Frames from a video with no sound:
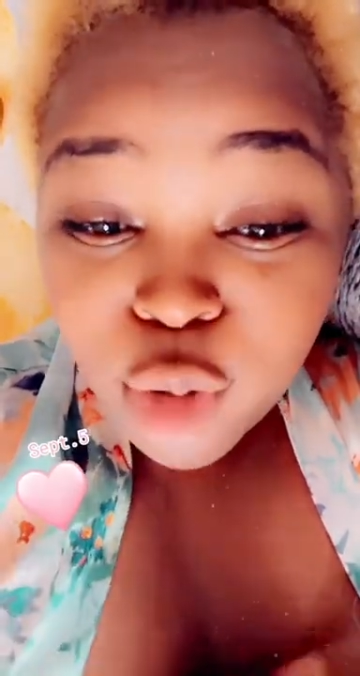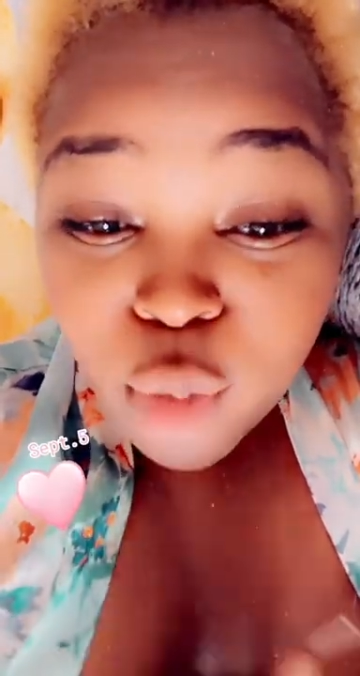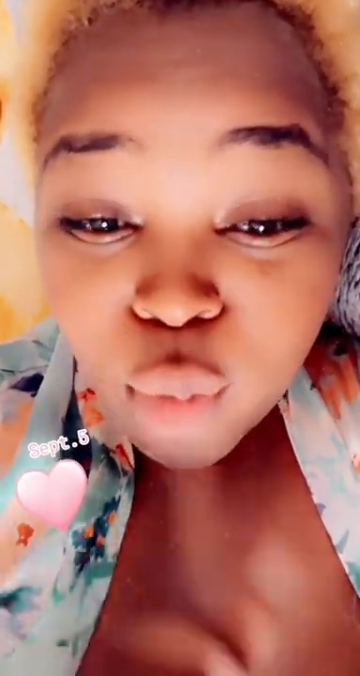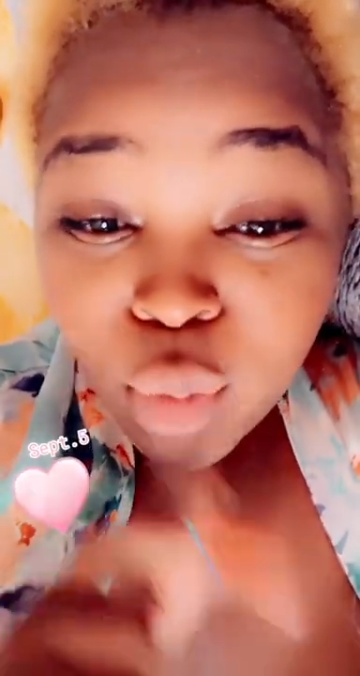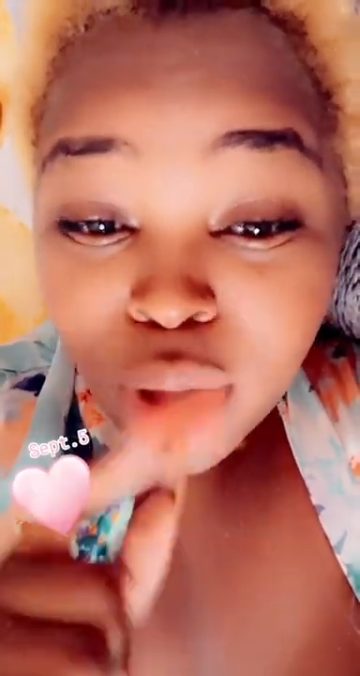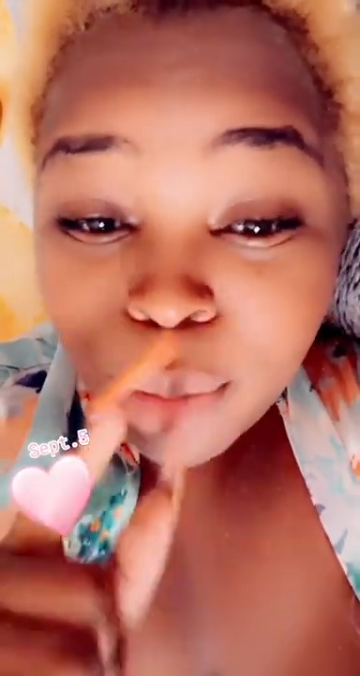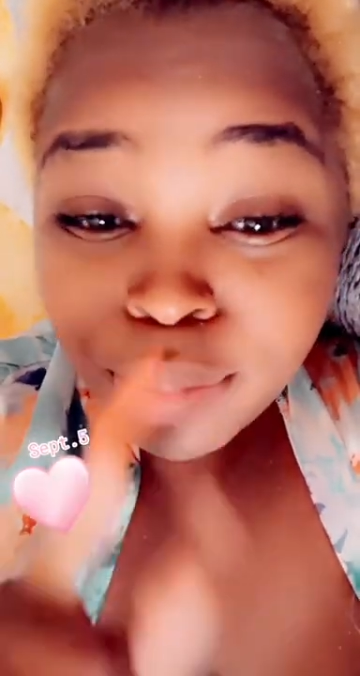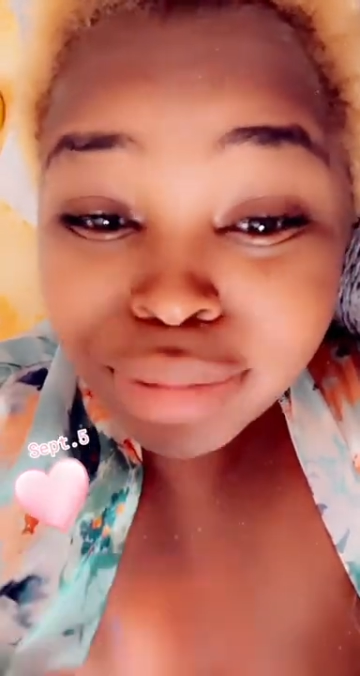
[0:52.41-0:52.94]

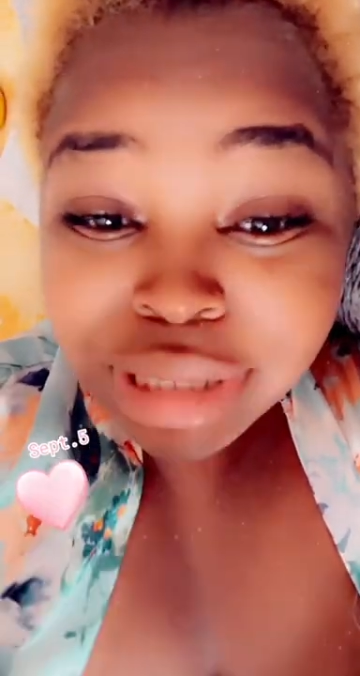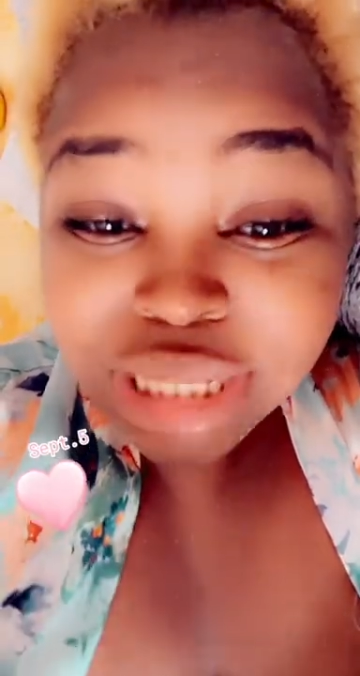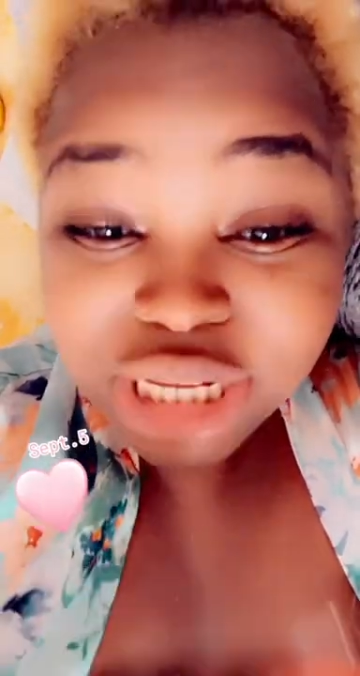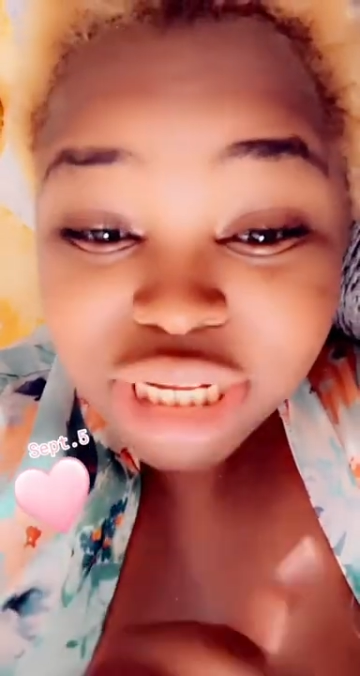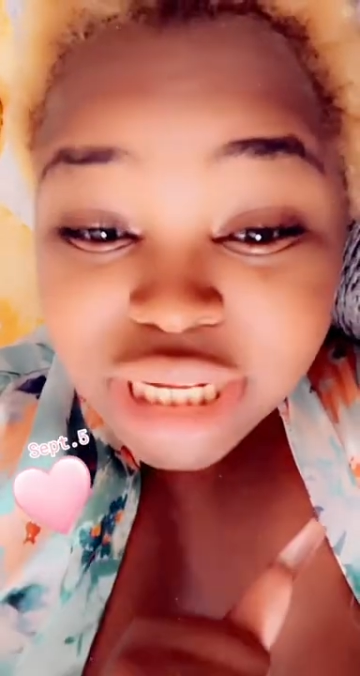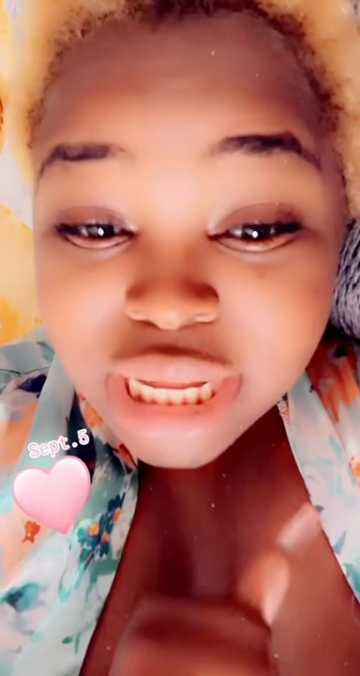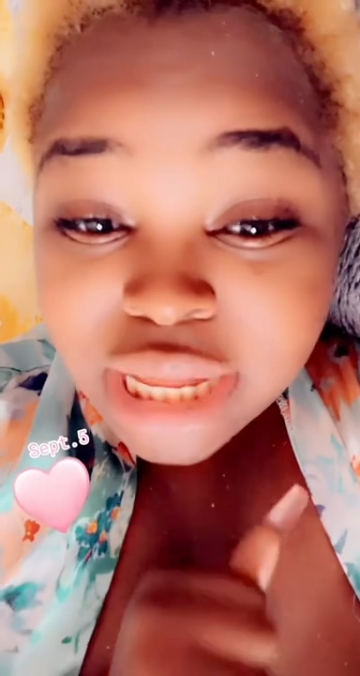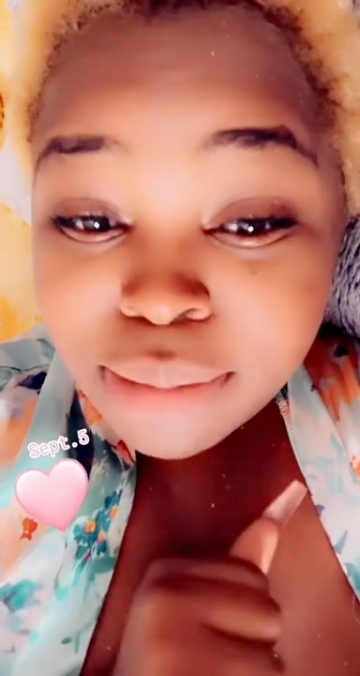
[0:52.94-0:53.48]
what
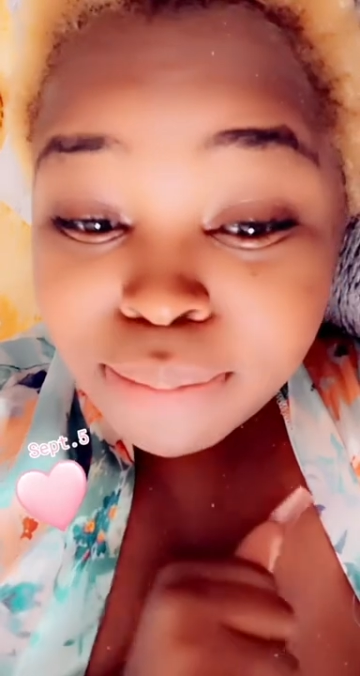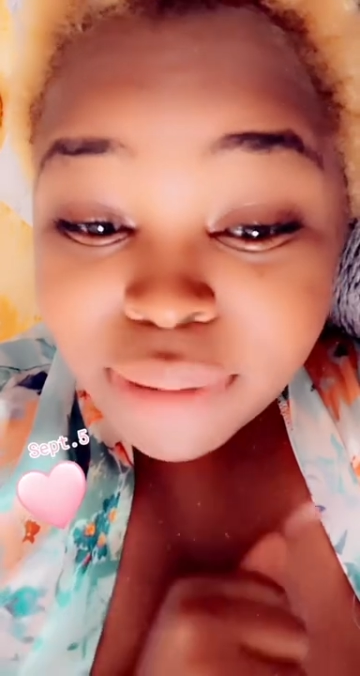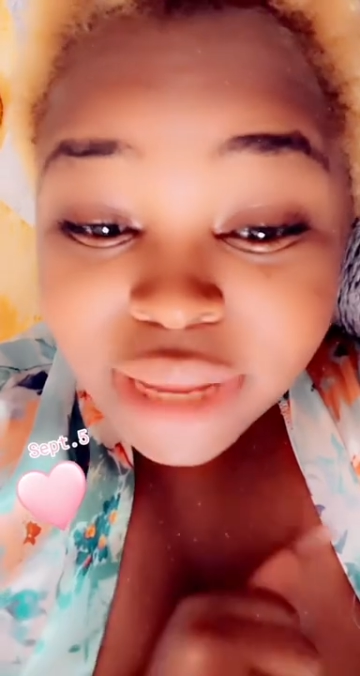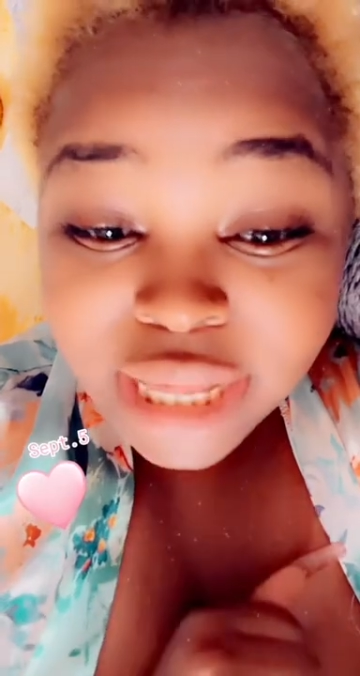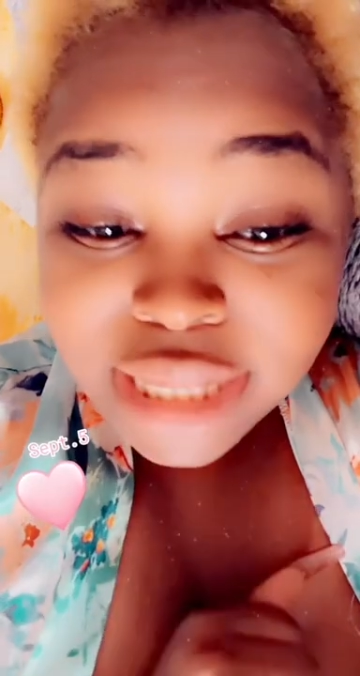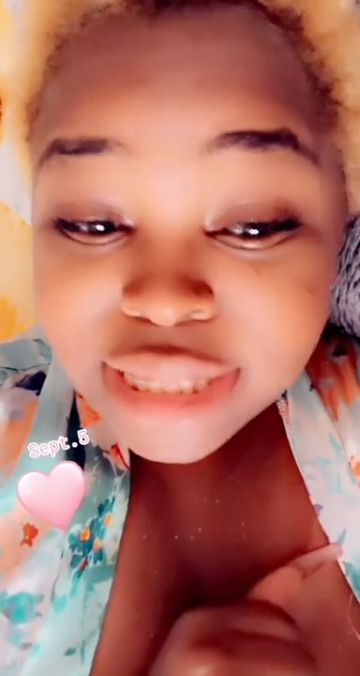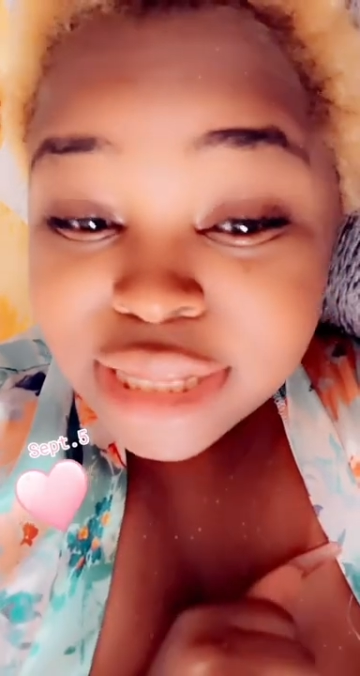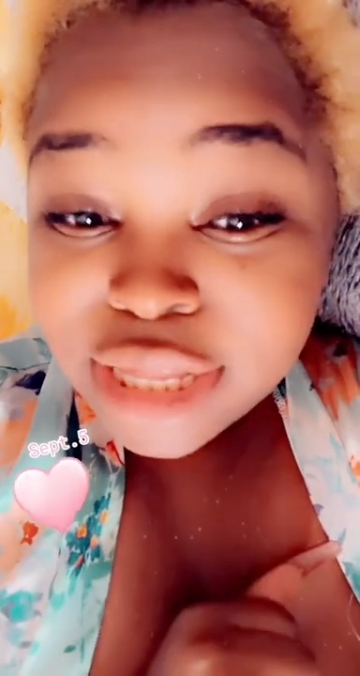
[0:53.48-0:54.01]
position he
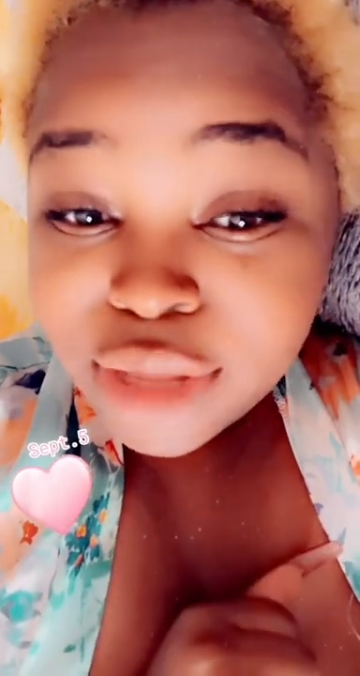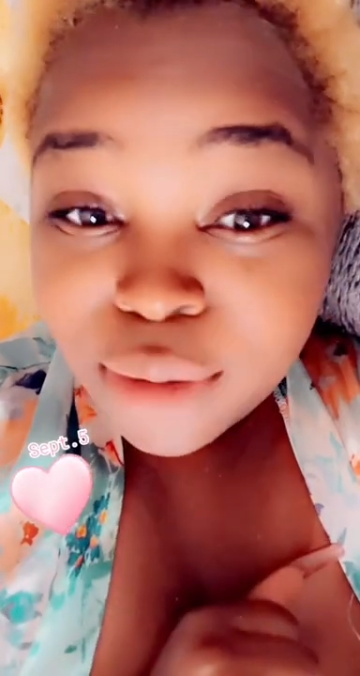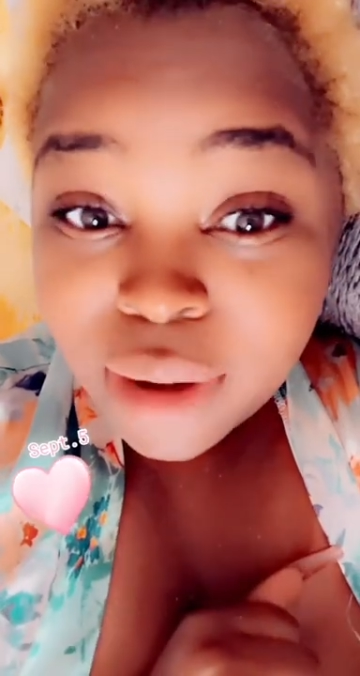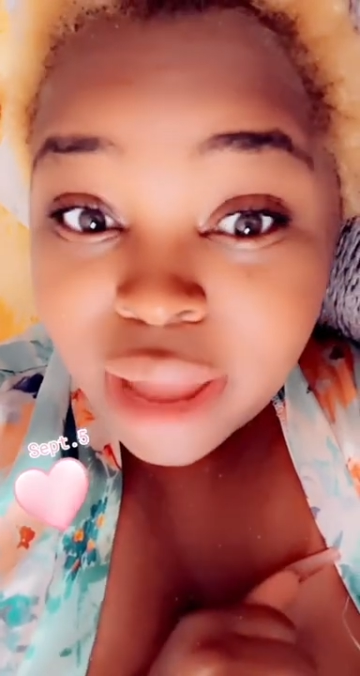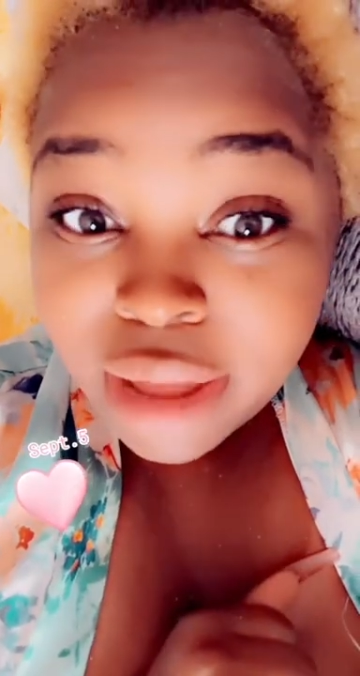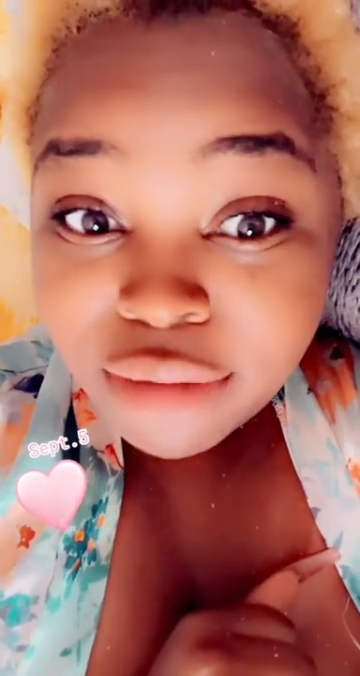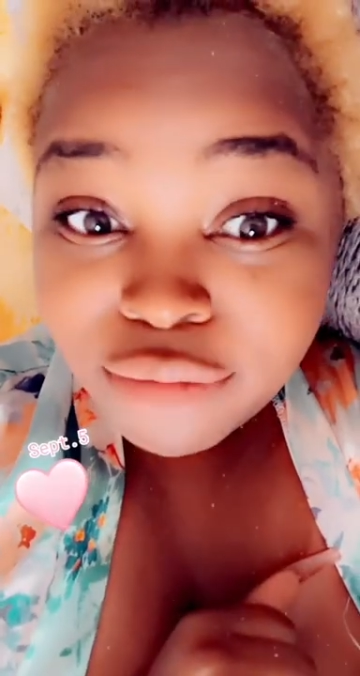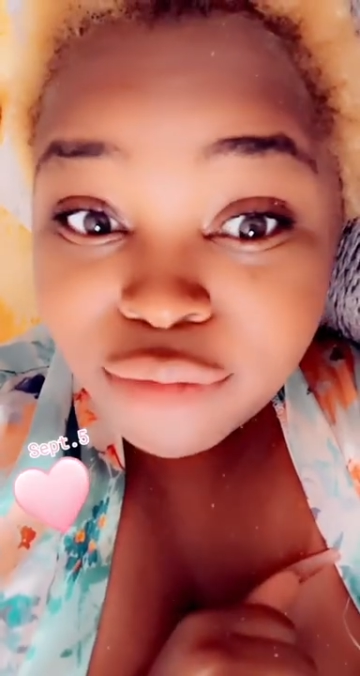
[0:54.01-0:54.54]
plays in your
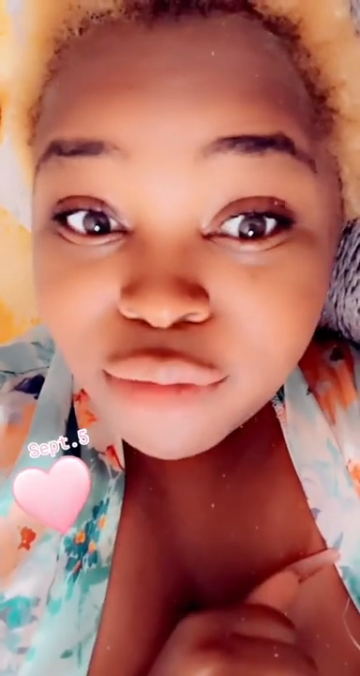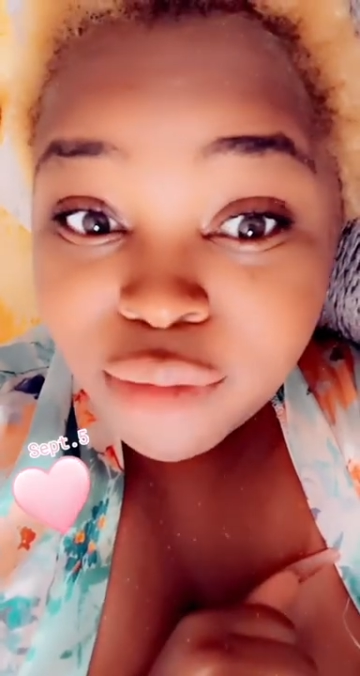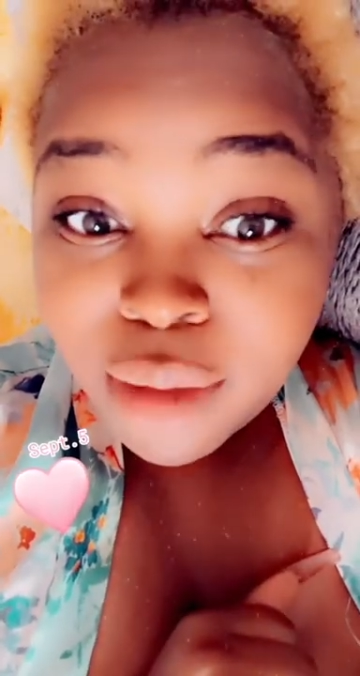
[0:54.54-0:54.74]
life.